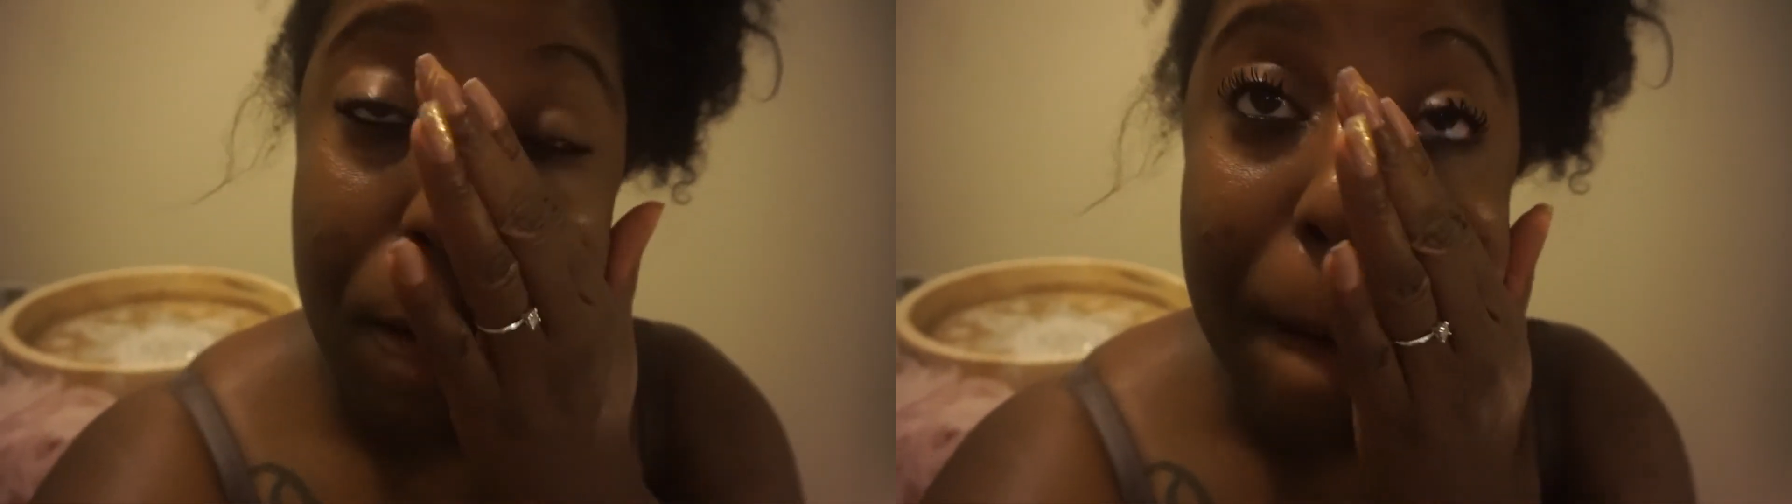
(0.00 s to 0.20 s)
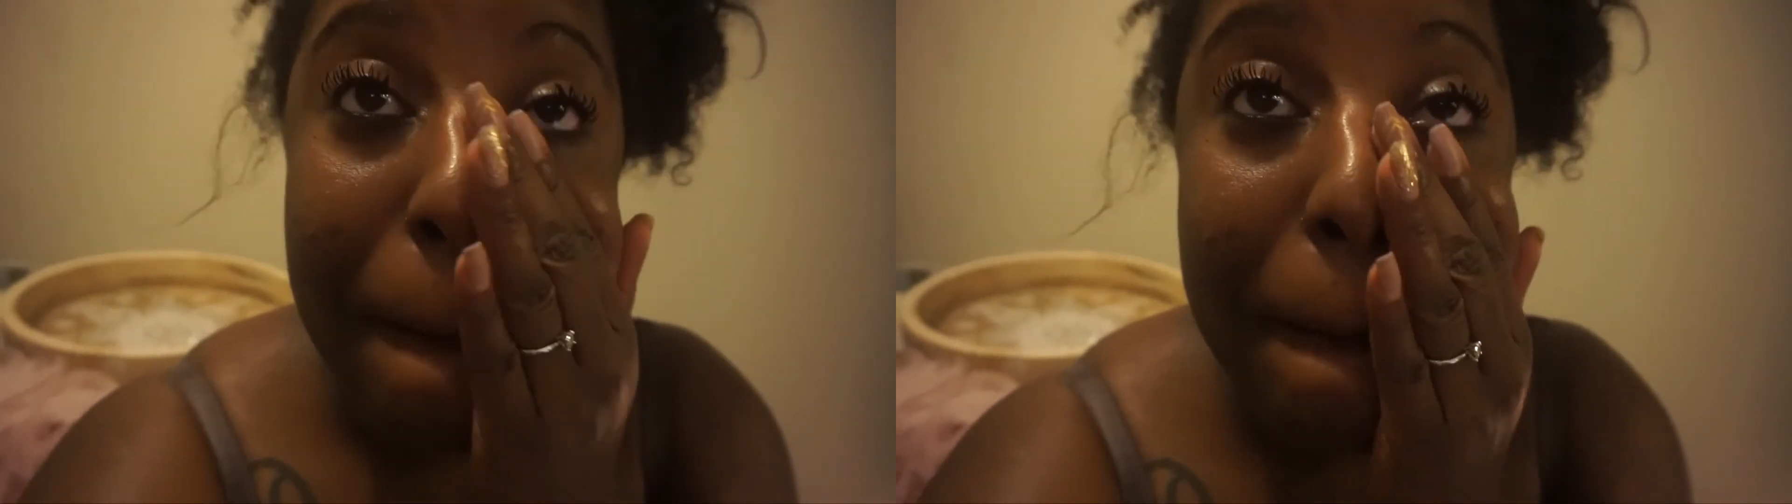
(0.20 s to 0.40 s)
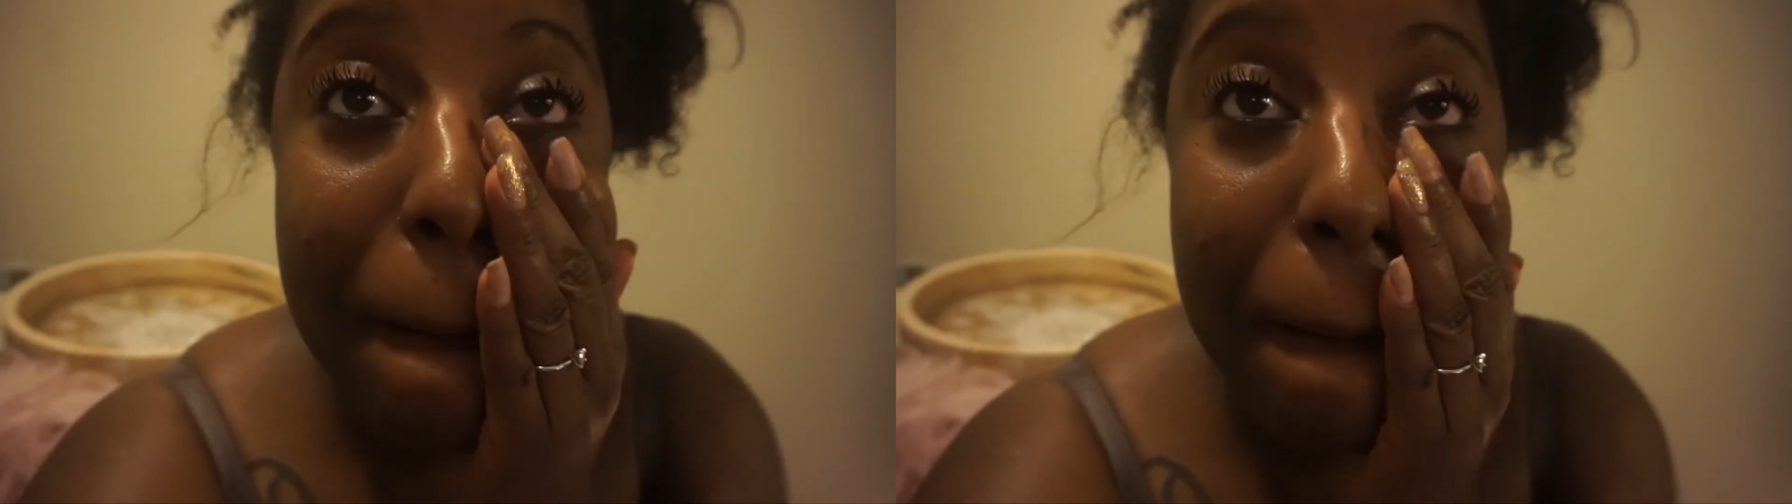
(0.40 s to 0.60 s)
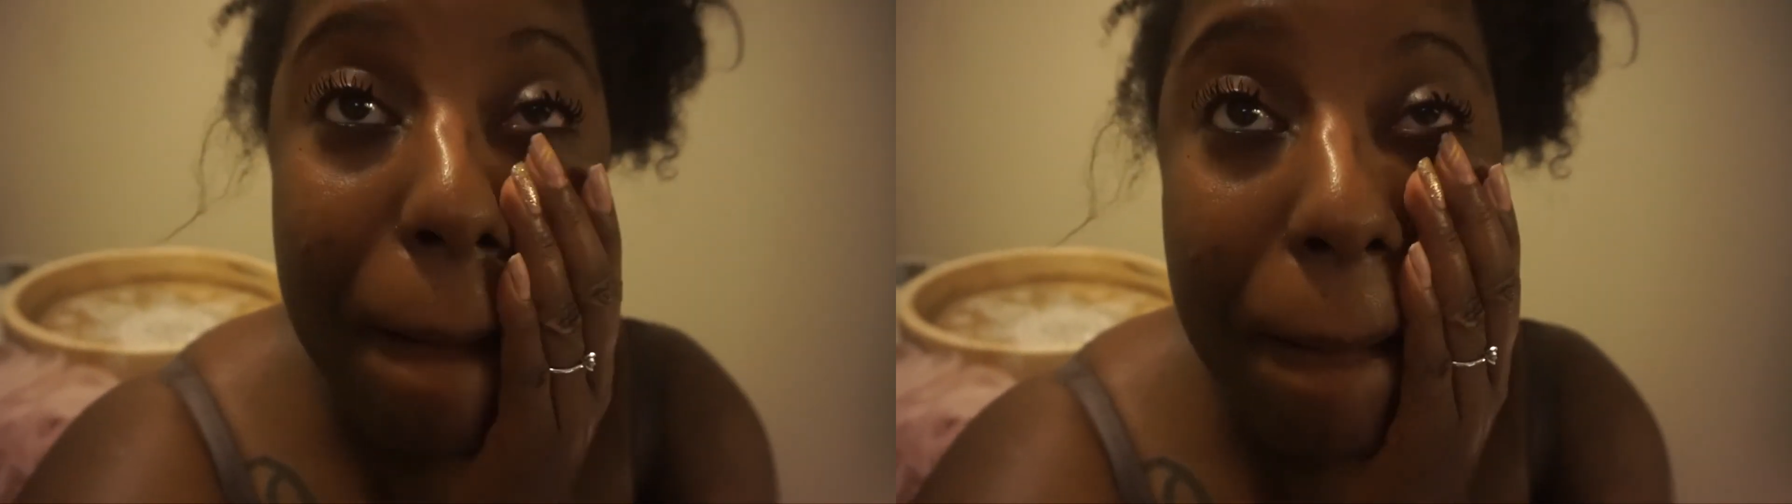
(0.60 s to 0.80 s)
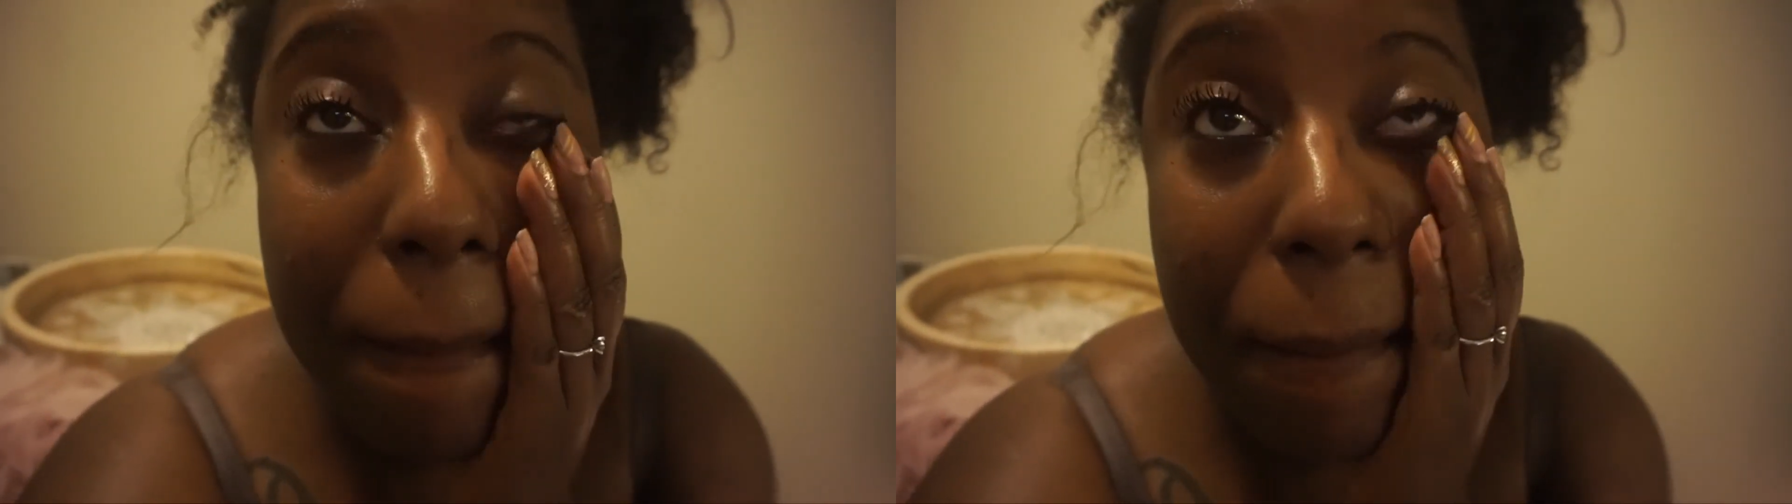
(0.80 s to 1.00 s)
Oh.
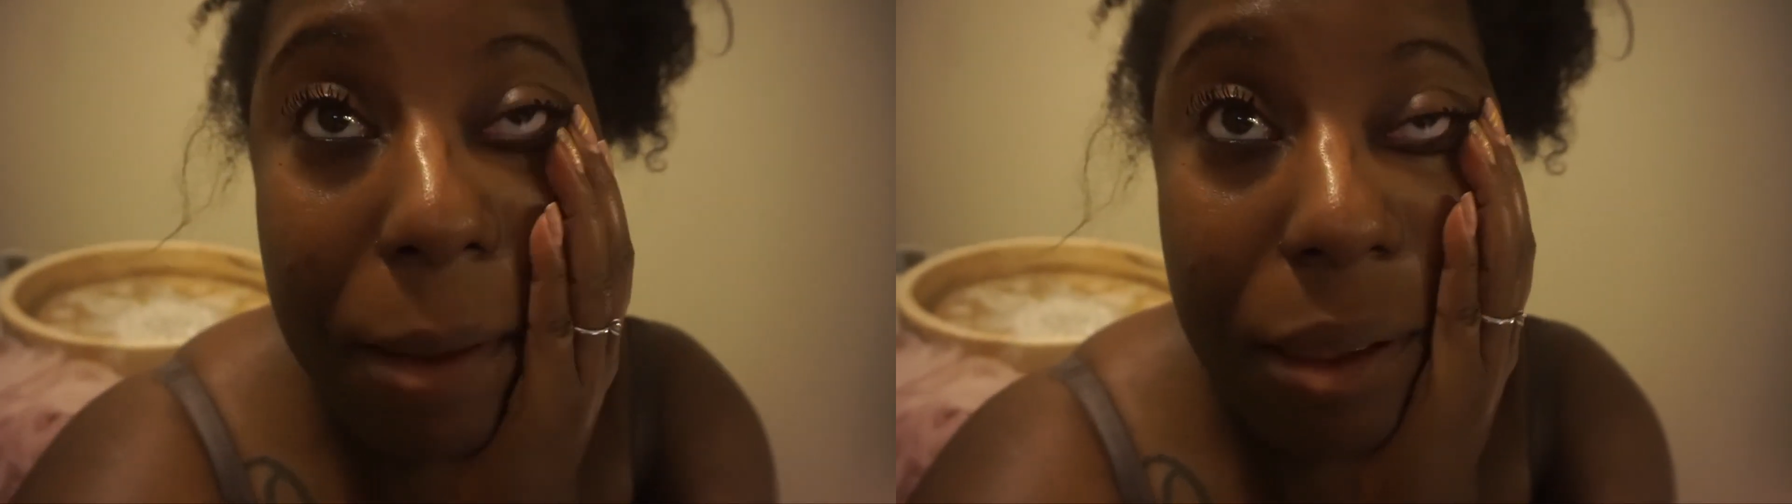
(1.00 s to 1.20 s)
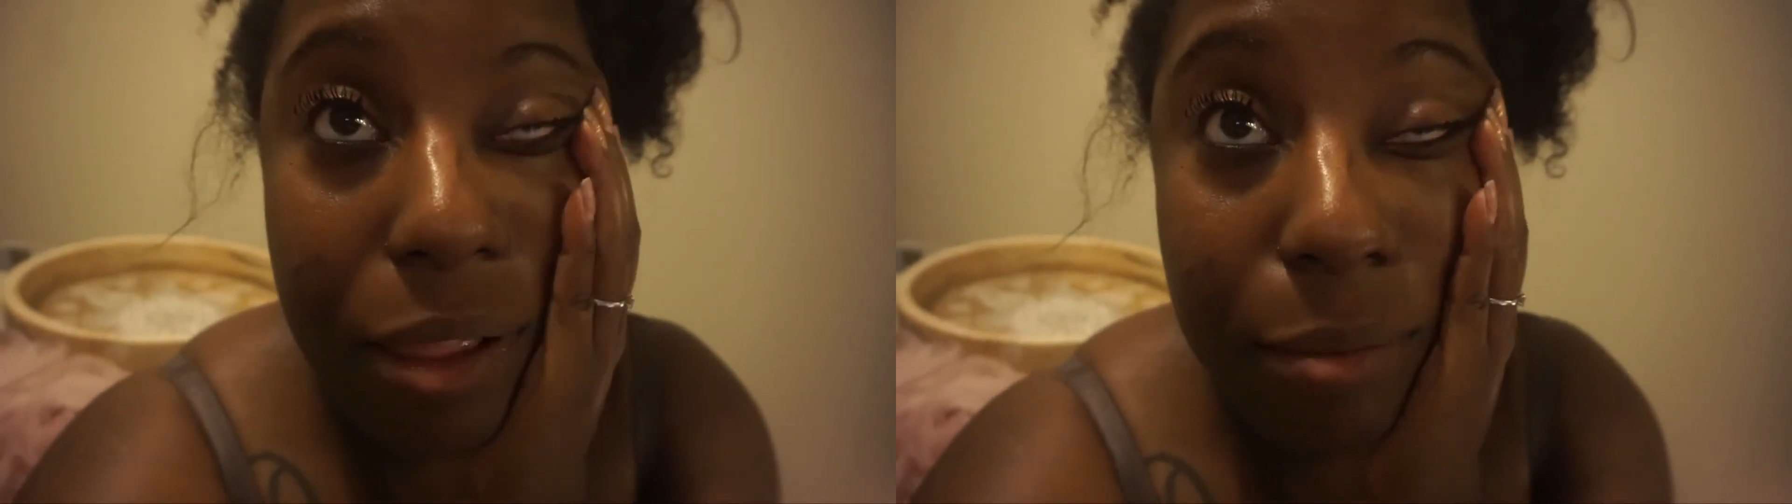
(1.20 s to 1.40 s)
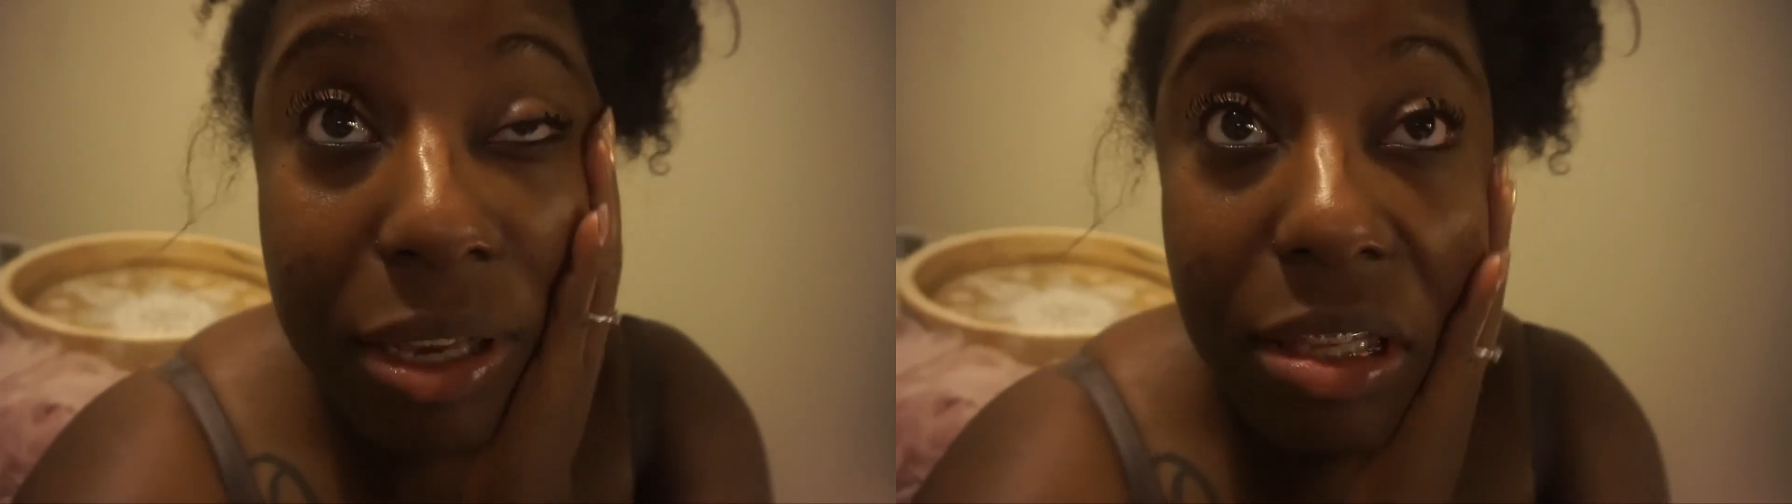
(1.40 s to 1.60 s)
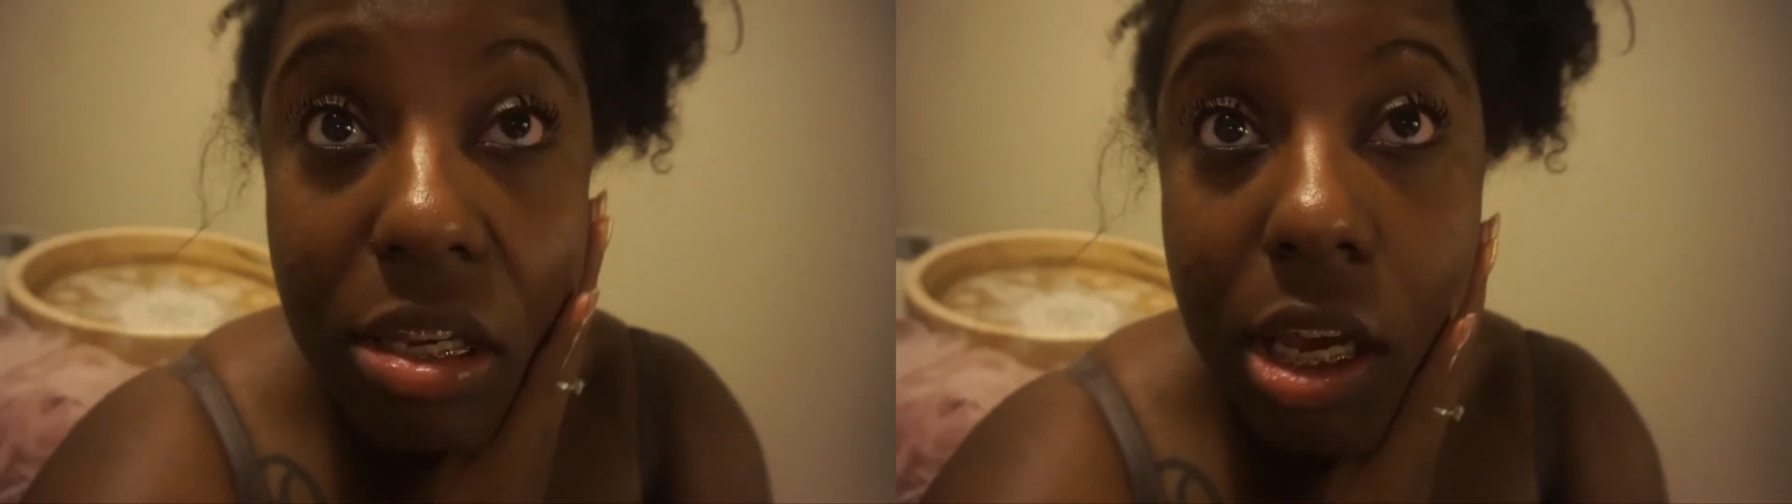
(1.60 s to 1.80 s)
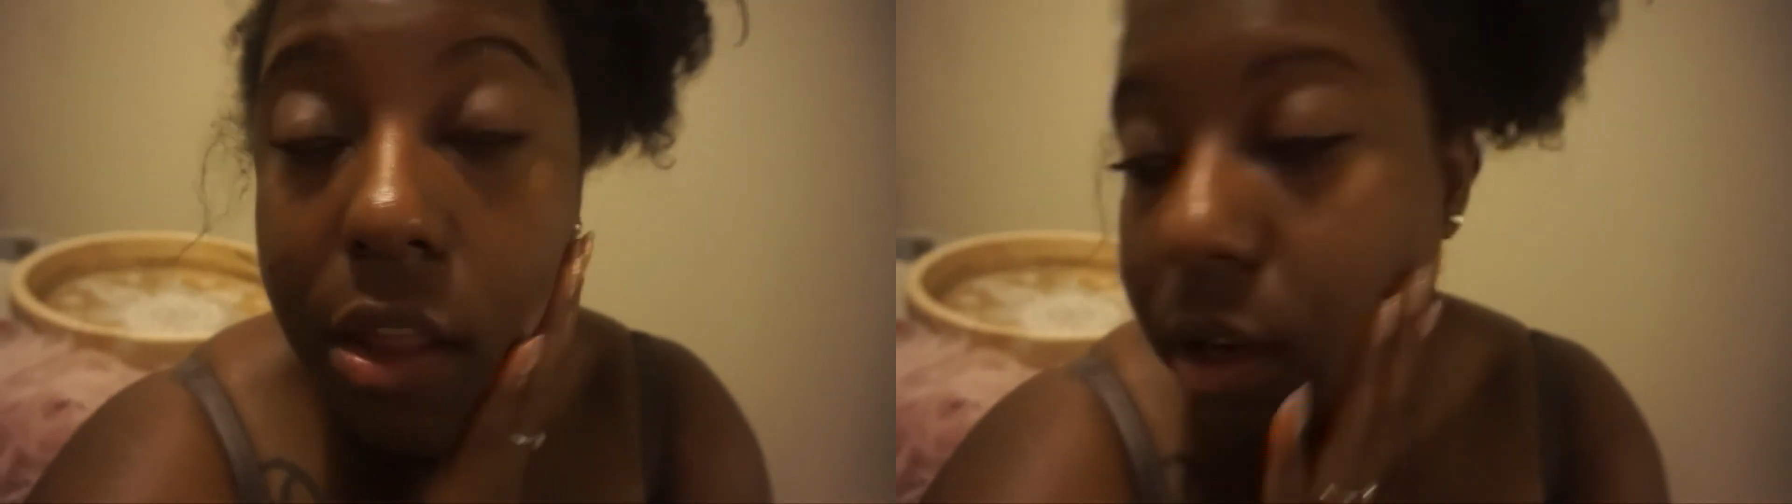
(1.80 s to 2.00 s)
Let me get this
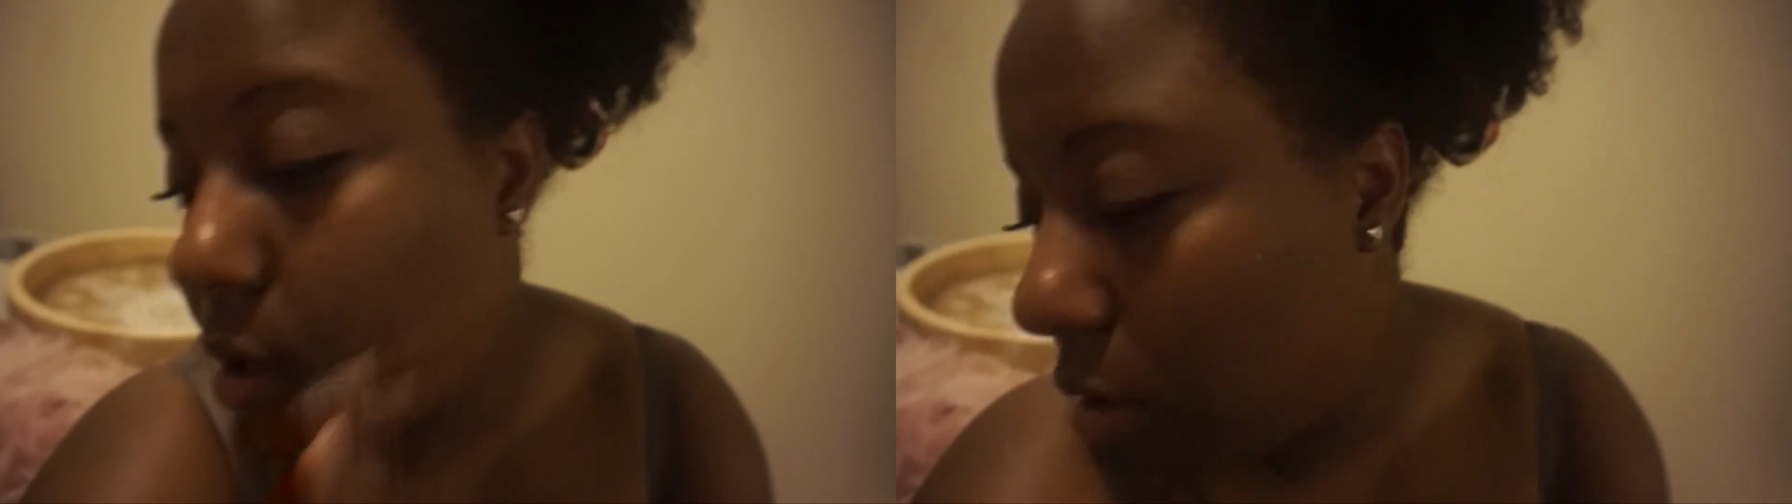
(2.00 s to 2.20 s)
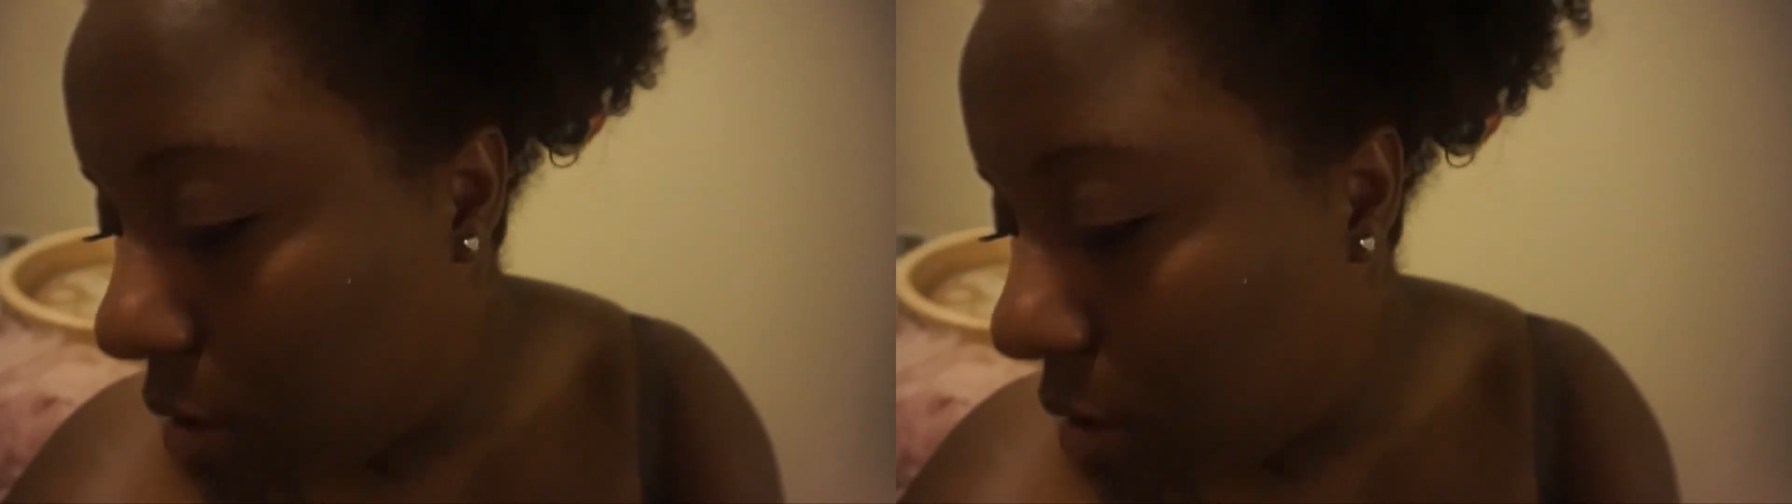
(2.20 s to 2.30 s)
together.